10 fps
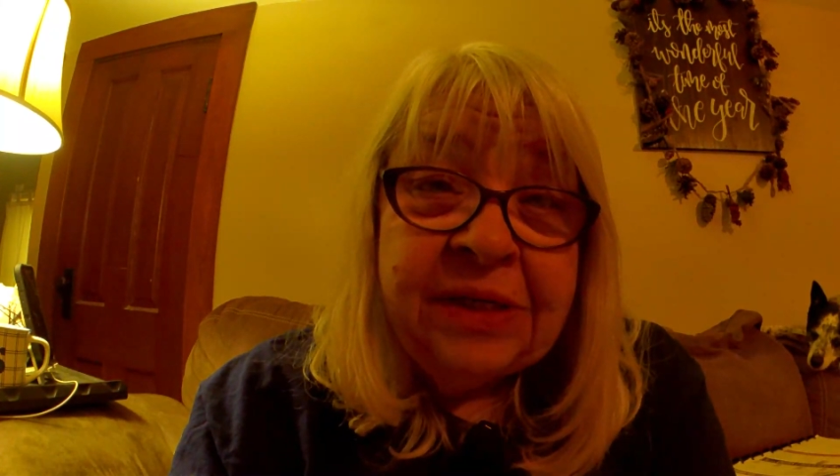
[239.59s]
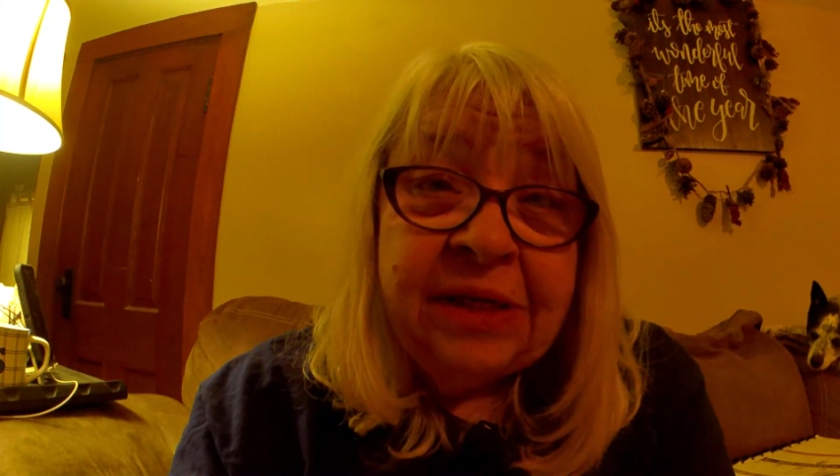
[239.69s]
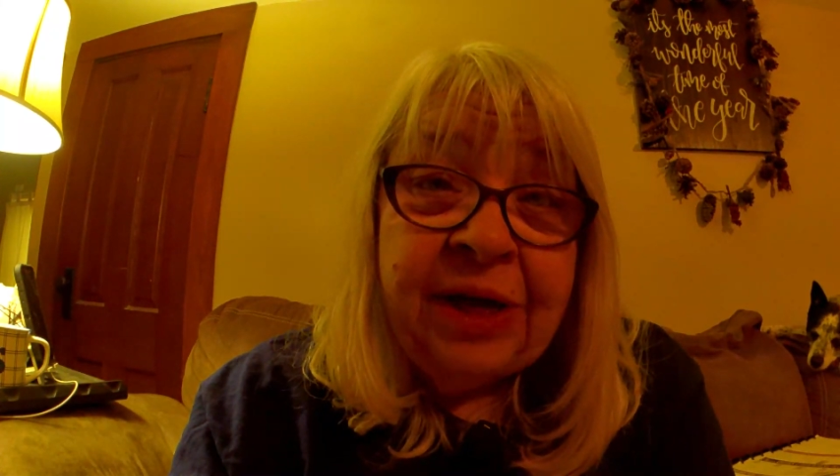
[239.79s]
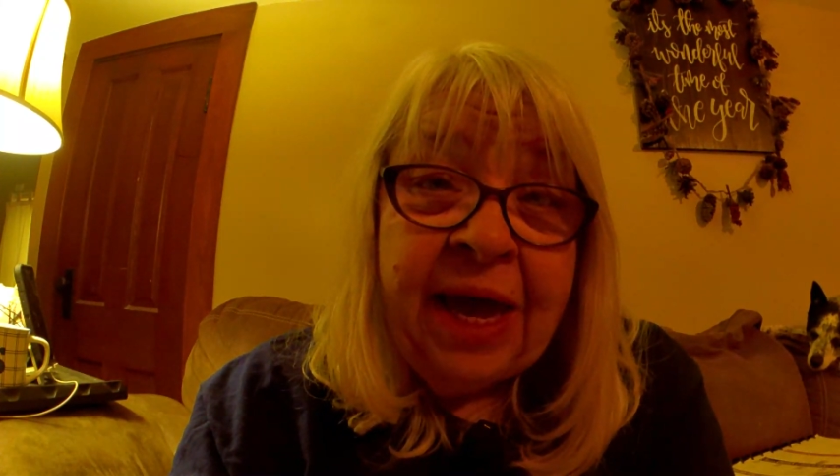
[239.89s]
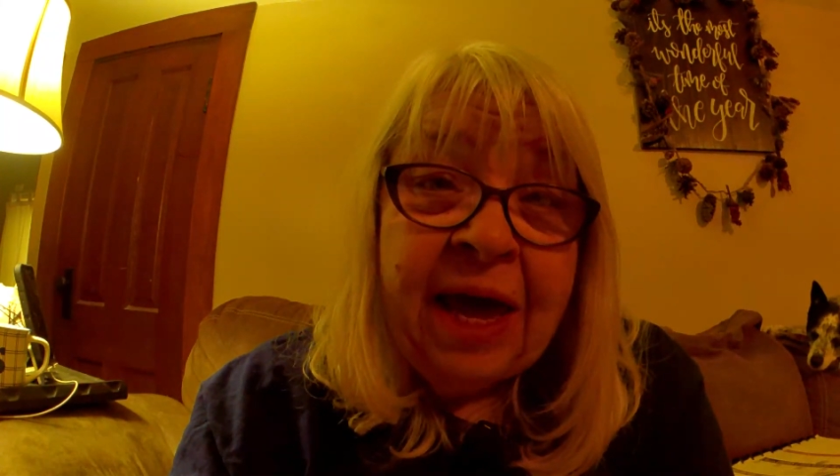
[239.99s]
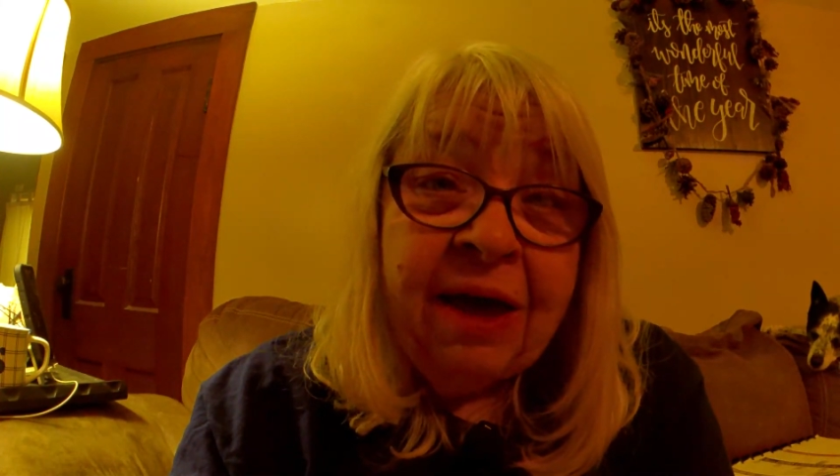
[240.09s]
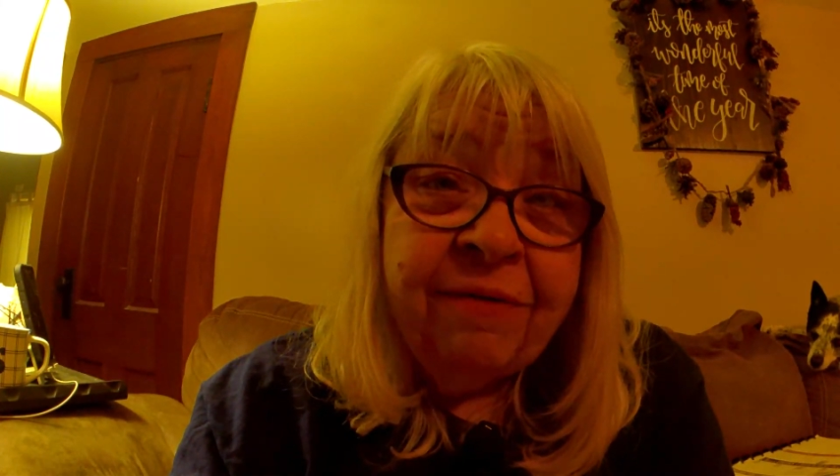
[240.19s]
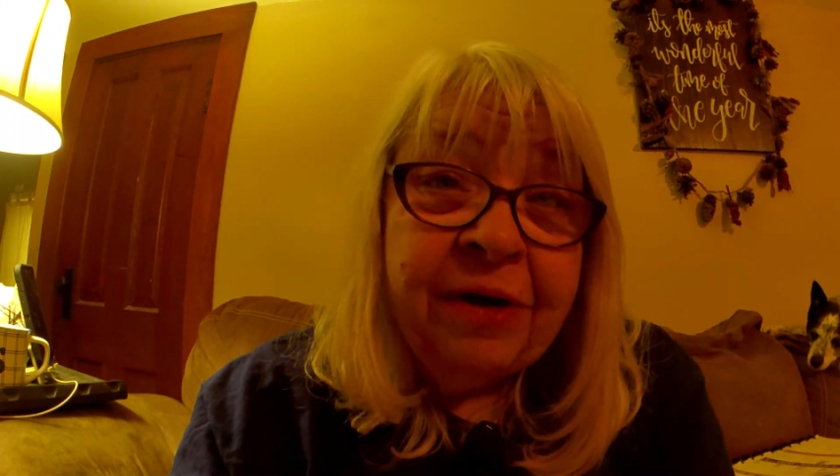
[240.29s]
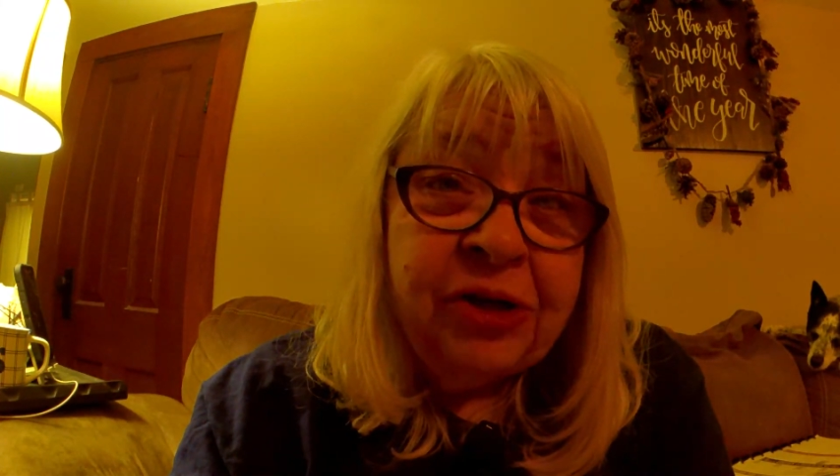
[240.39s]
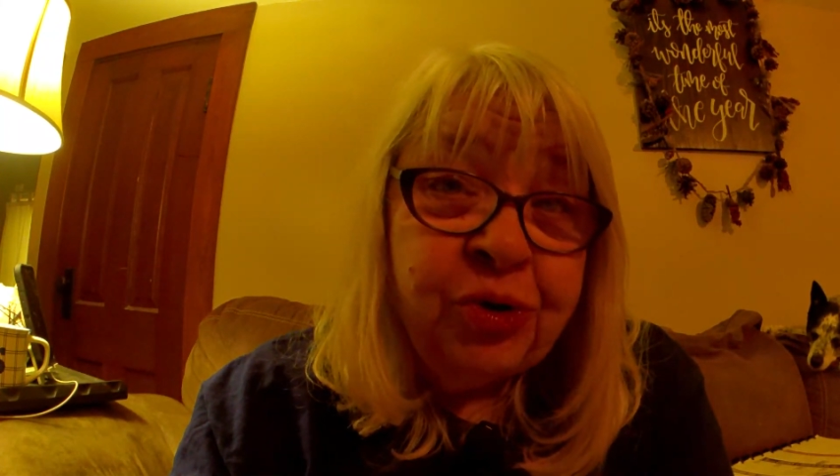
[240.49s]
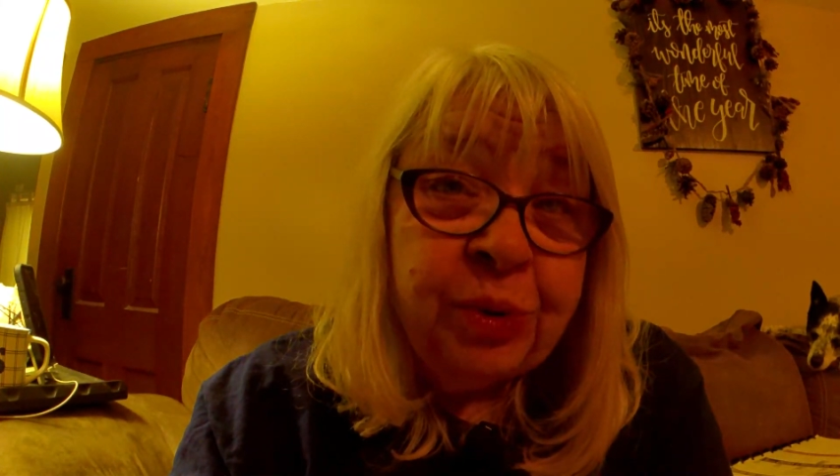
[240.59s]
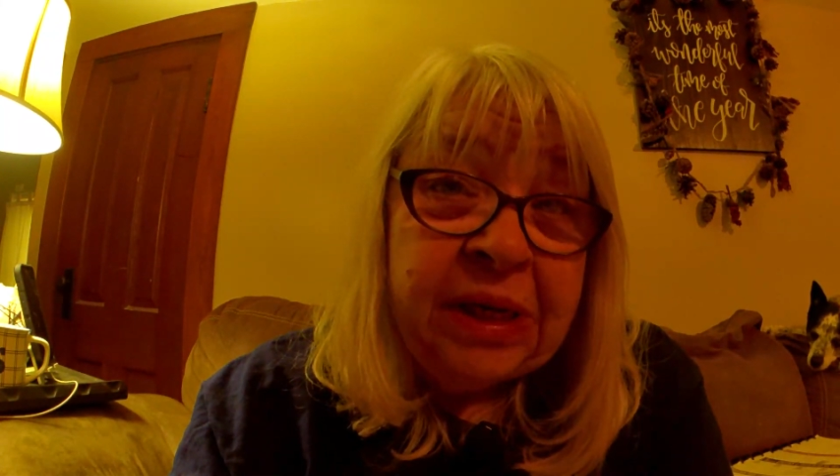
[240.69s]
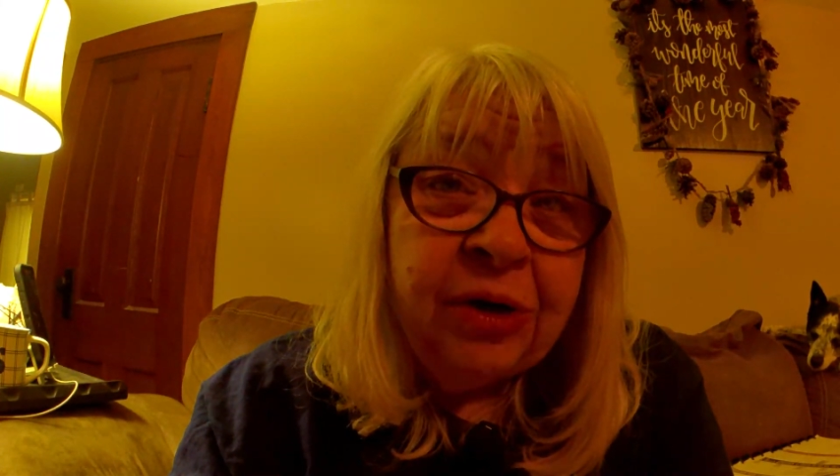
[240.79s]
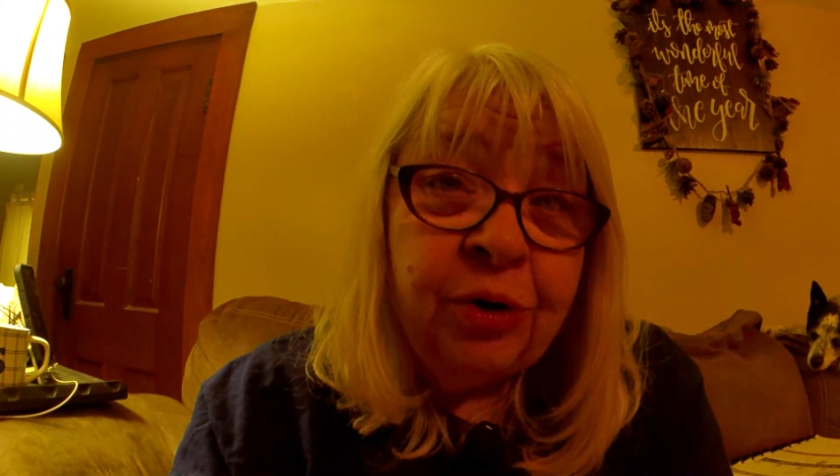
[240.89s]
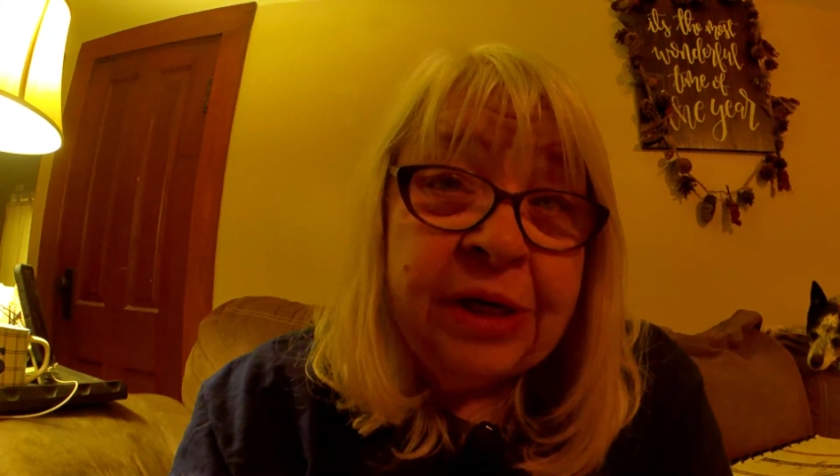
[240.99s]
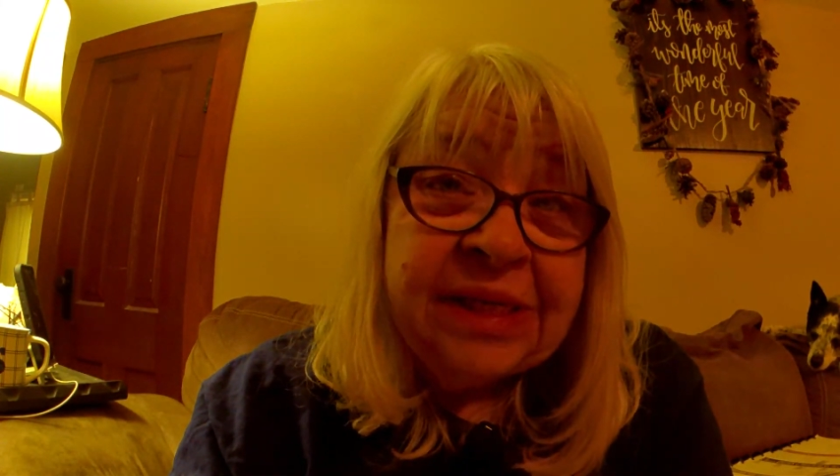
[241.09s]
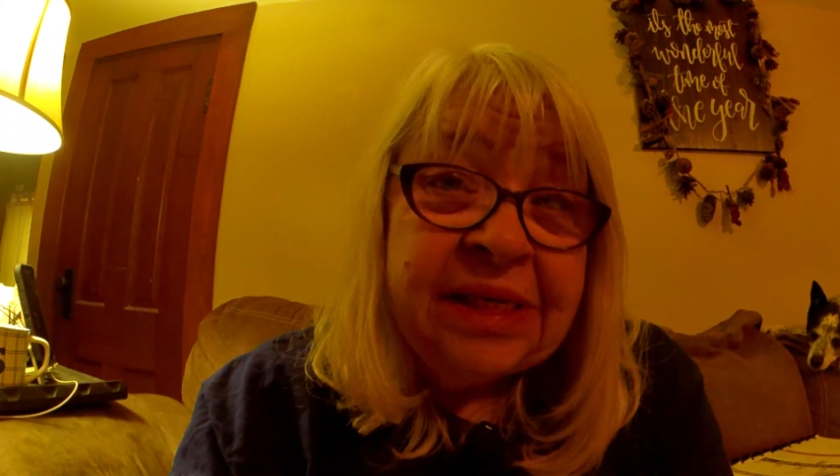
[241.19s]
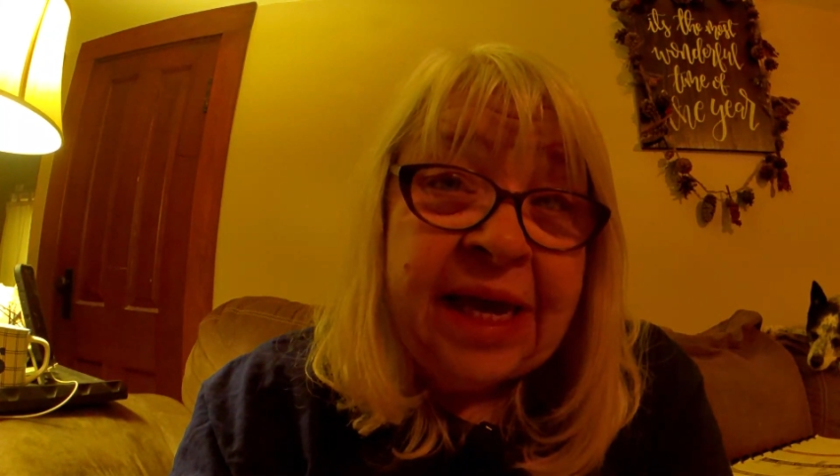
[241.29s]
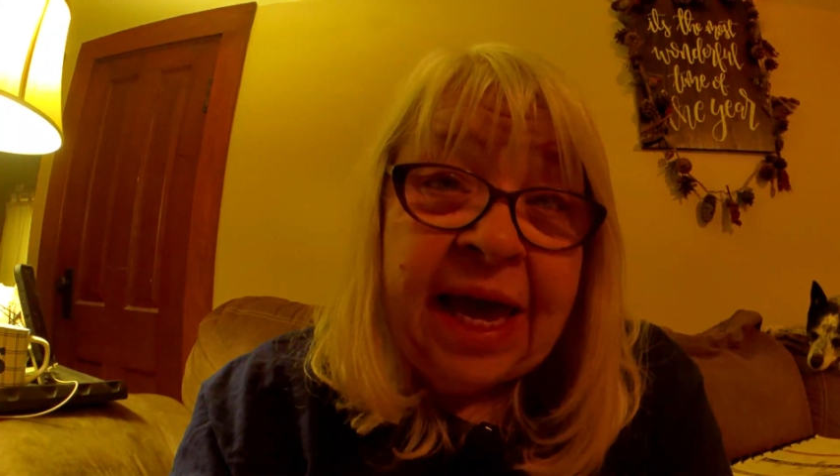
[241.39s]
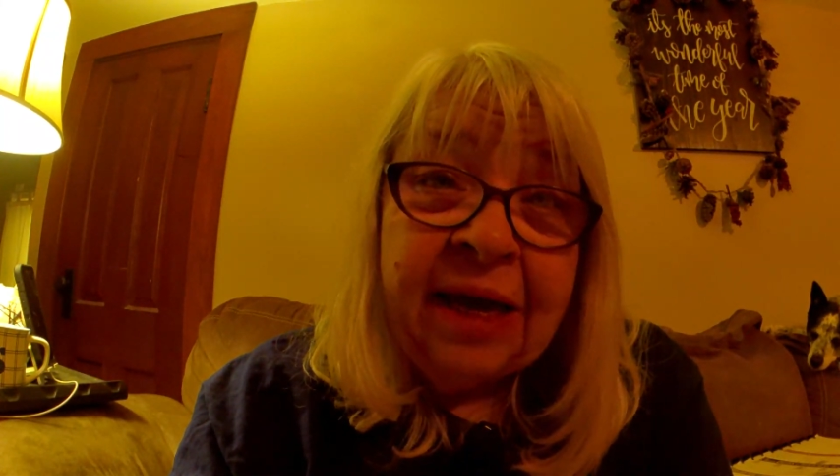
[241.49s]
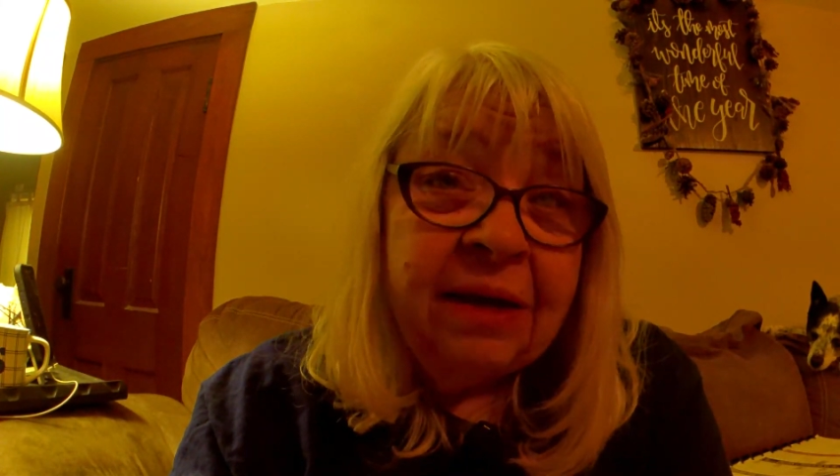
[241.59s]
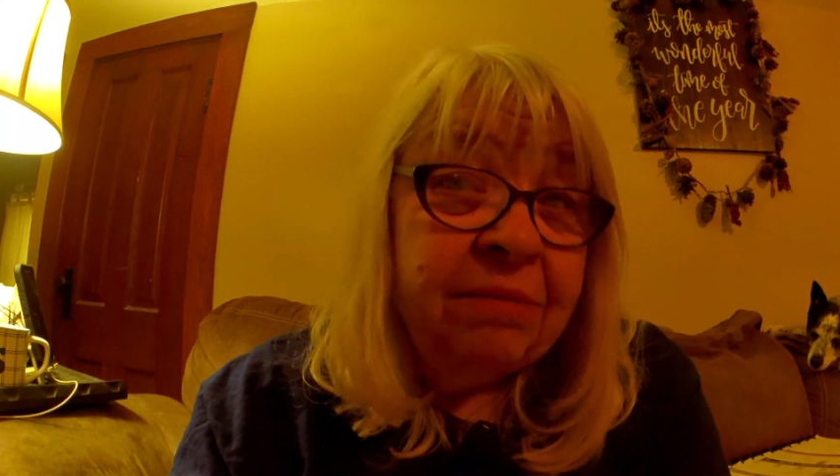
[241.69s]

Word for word: to have a treat or a snack